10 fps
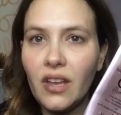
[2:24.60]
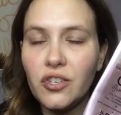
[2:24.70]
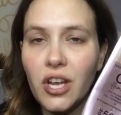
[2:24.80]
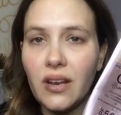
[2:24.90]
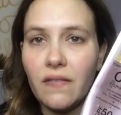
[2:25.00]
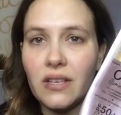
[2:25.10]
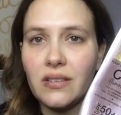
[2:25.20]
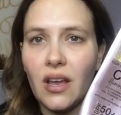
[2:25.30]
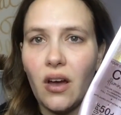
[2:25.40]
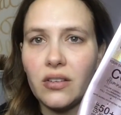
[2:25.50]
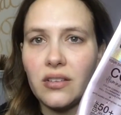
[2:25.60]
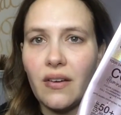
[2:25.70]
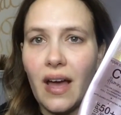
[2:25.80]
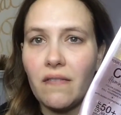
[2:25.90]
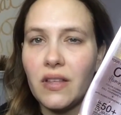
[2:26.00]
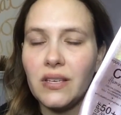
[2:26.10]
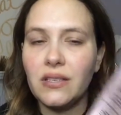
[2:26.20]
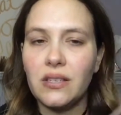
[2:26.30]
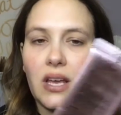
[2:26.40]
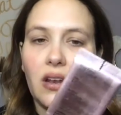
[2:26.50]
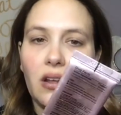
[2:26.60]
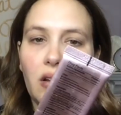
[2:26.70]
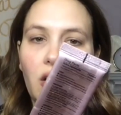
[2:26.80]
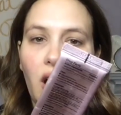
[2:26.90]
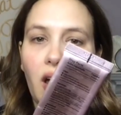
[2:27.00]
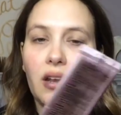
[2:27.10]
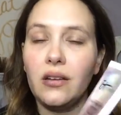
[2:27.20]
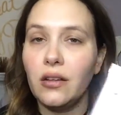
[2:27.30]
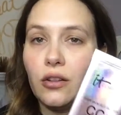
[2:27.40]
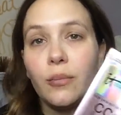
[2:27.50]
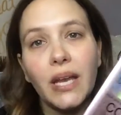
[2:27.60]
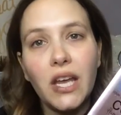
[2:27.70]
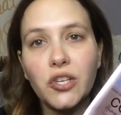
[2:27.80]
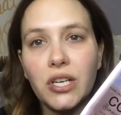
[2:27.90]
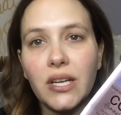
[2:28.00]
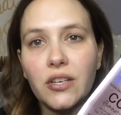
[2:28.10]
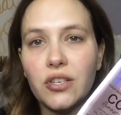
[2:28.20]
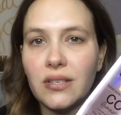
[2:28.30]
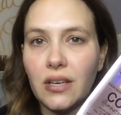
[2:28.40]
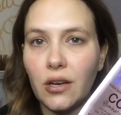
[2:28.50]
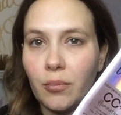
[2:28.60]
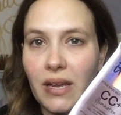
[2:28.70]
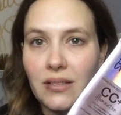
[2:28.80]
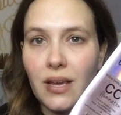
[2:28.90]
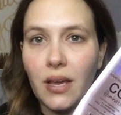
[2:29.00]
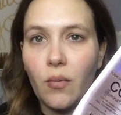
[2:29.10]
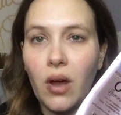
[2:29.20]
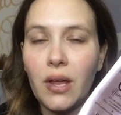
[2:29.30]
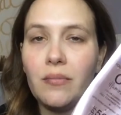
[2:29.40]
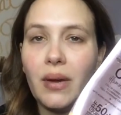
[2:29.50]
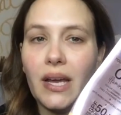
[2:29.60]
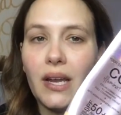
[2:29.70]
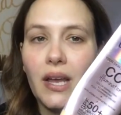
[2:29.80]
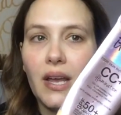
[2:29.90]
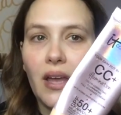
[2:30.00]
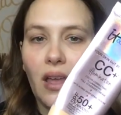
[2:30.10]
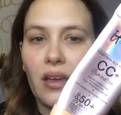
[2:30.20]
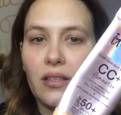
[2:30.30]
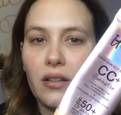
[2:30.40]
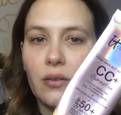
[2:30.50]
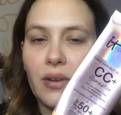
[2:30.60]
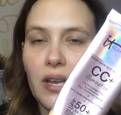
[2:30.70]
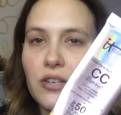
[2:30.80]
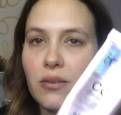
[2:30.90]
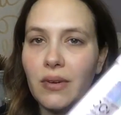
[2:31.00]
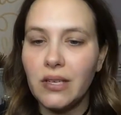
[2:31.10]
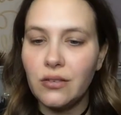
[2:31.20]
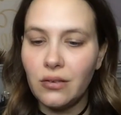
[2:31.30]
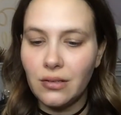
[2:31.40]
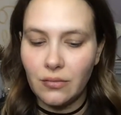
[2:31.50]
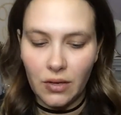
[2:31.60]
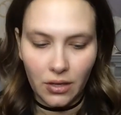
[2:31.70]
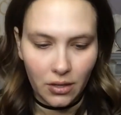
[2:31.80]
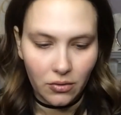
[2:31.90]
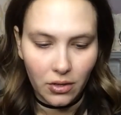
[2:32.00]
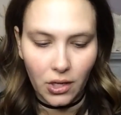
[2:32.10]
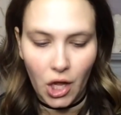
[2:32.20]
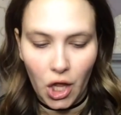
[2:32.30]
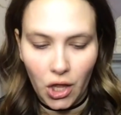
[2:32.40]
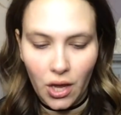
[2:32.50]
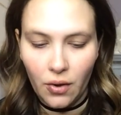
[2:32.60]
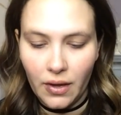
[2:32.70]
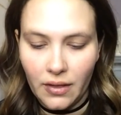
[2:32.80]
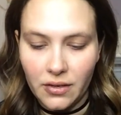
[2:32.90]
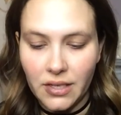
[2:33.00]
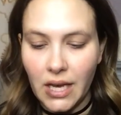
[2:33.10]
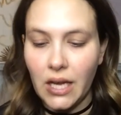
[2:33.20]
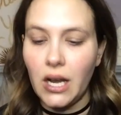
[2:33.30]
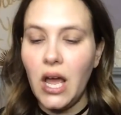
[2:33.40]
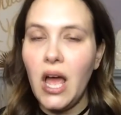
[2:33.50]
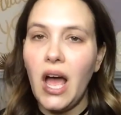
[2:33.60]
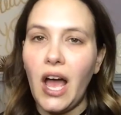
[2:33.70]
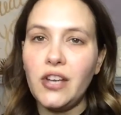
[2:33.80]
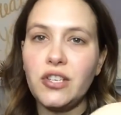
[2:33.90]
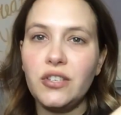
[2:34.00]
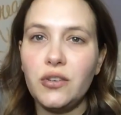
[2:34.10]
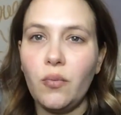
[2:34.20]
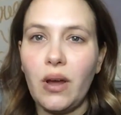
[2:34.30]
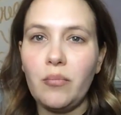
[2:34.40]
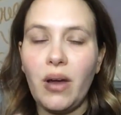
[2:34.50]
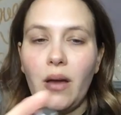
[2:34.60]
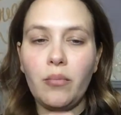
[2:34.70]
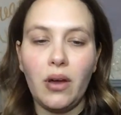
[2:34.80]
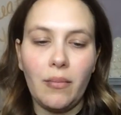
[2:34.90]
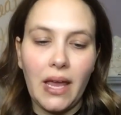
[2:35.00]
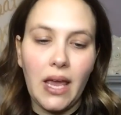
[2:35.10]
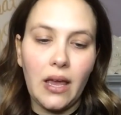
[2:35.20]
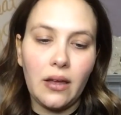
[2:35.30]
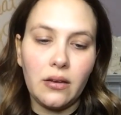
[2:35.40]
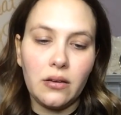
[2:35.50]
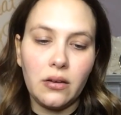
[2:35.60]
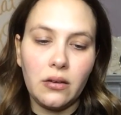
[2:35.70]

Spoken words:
shade of this. They also have this in non-illumination, just like your basic one, but I got the illumination because who doesn't want a little glow in their skin? I just do one pump on my hand,